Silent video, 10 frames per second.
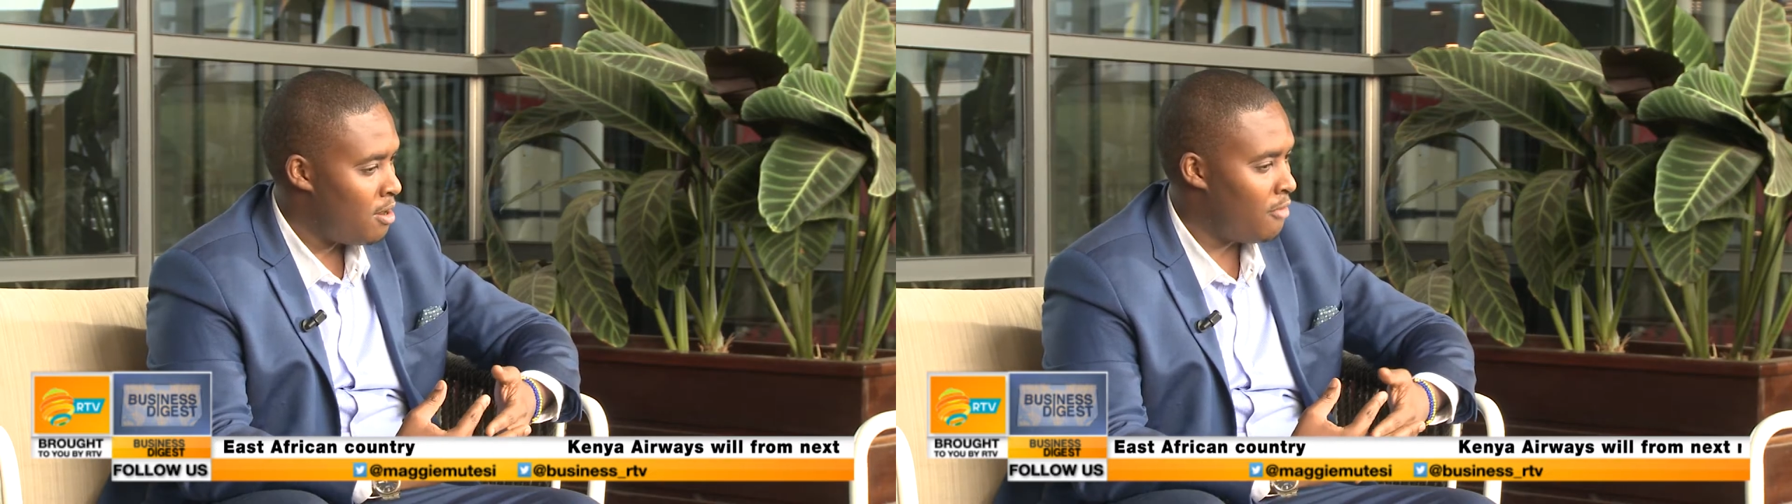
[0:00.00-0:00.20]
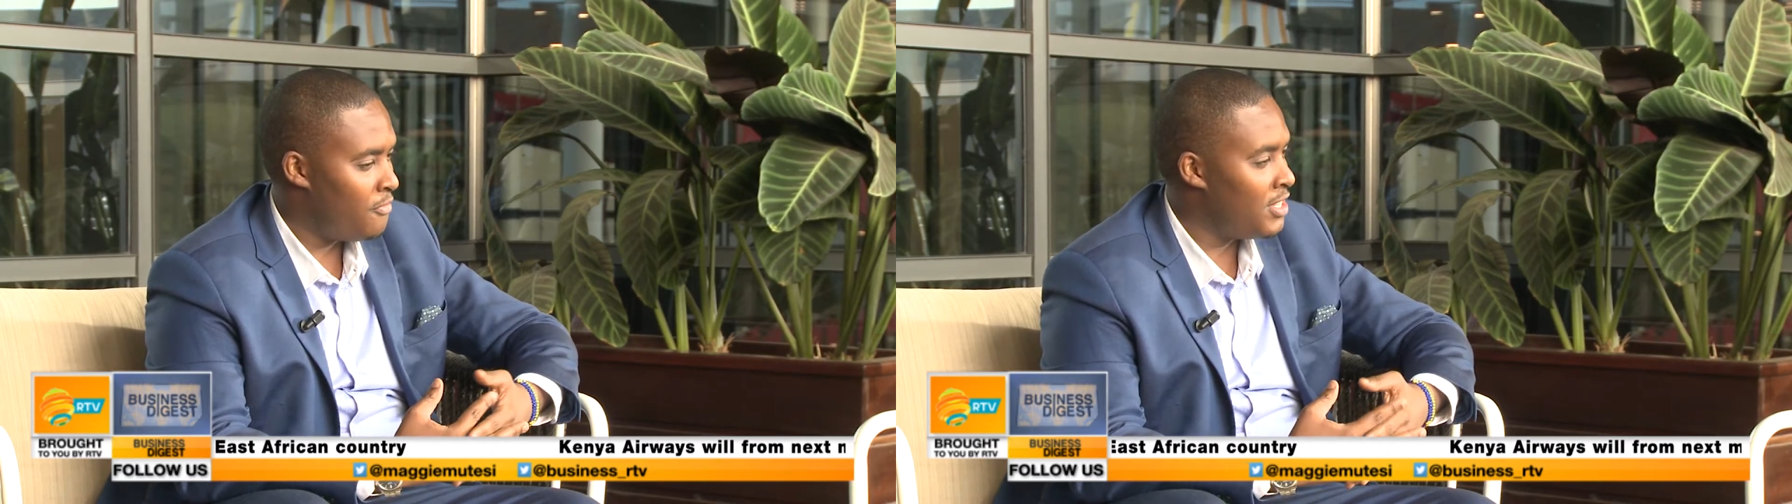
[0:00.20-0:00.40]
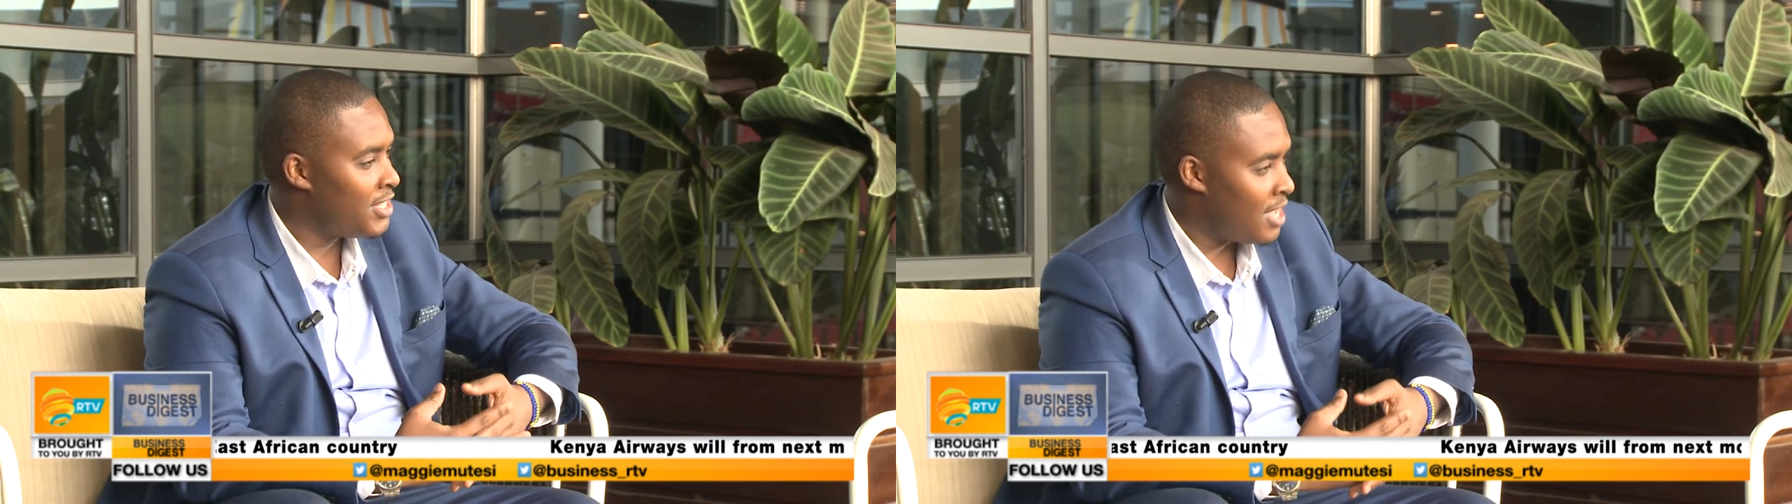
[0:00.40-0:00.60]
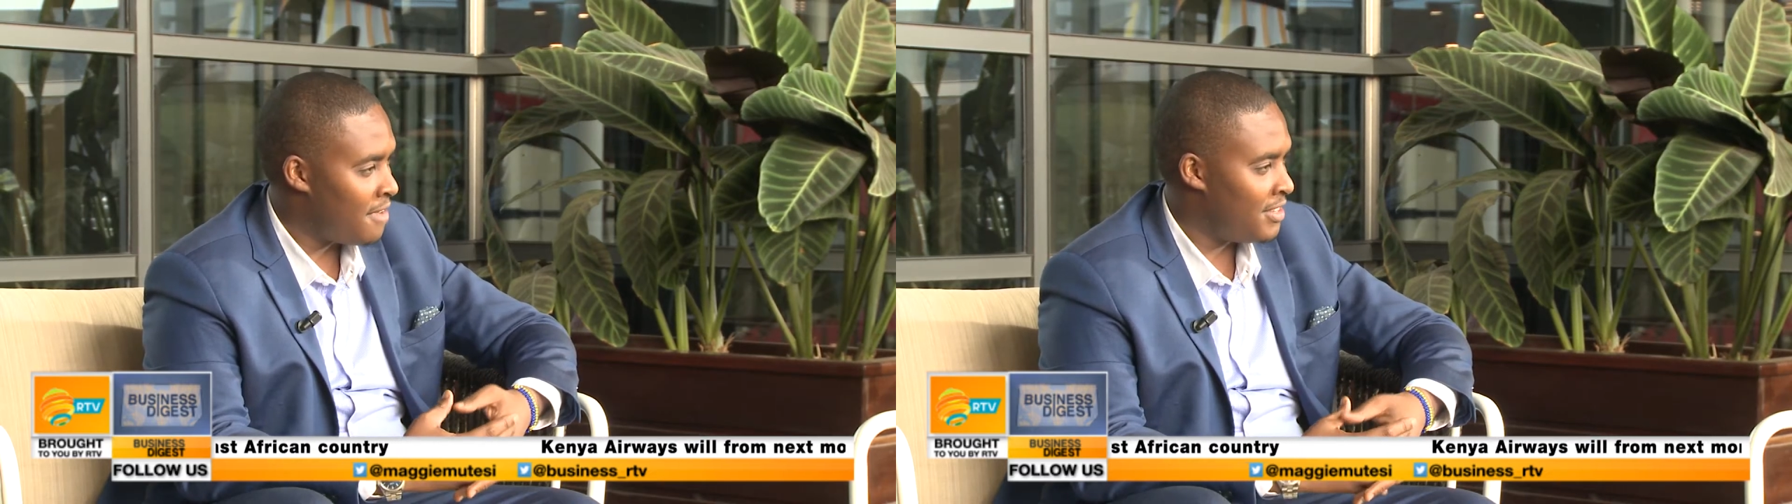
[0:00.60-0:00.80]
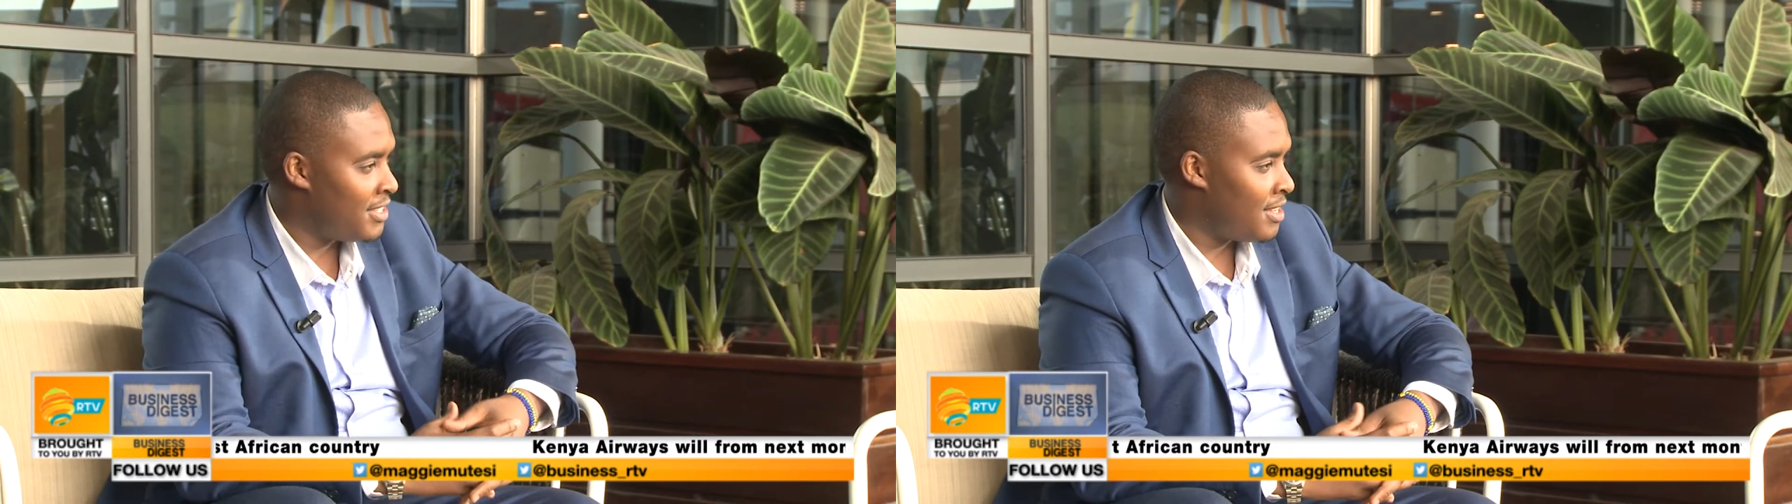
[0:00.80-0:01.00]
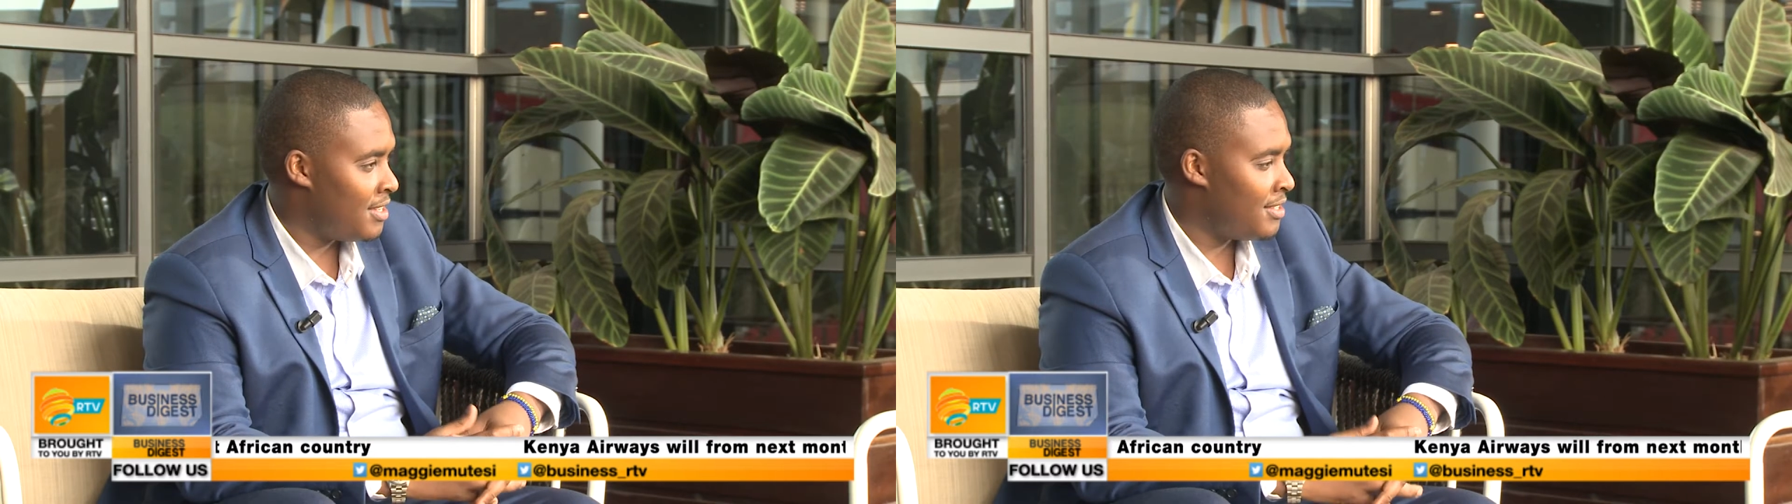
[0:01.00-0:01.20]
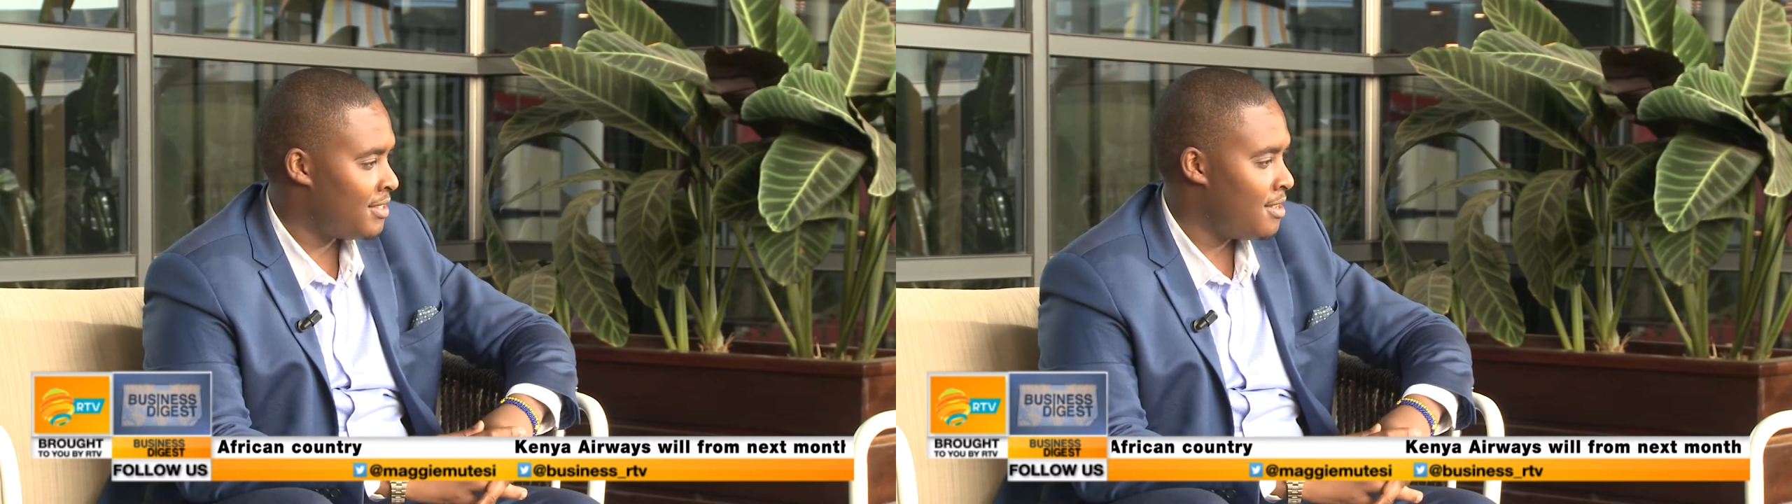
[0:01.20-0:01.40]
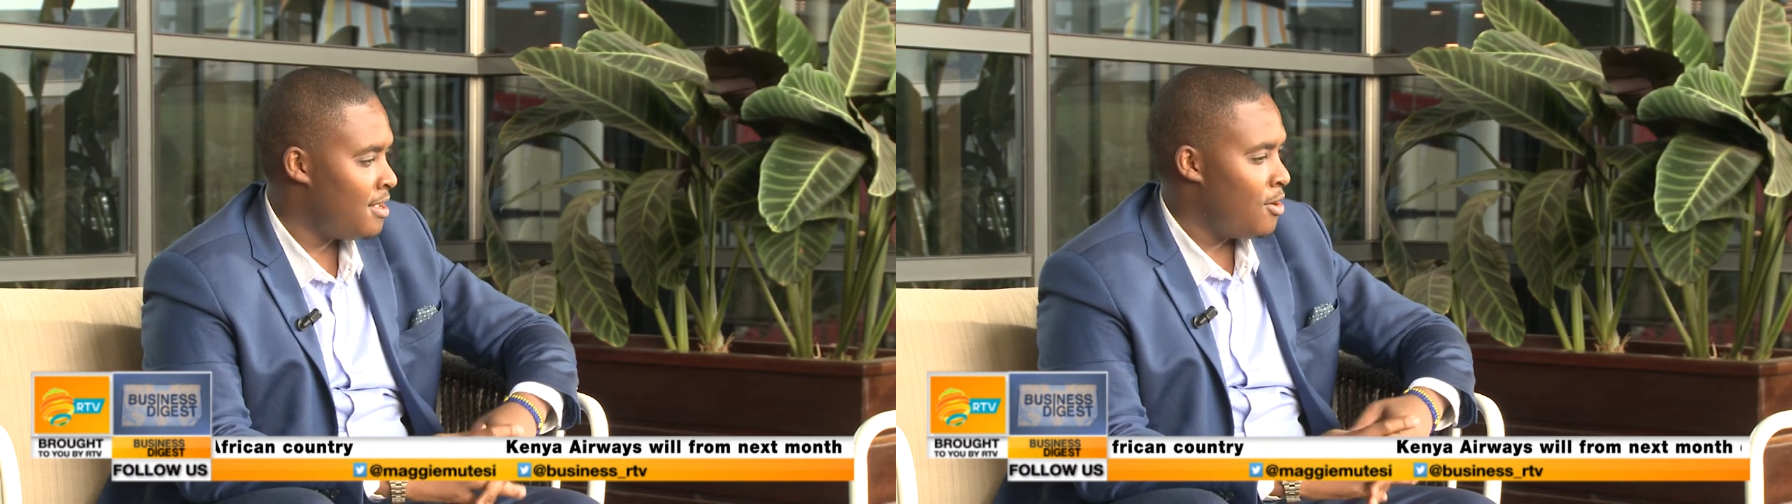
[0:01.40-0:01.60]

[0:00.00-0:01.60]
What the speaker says: of these services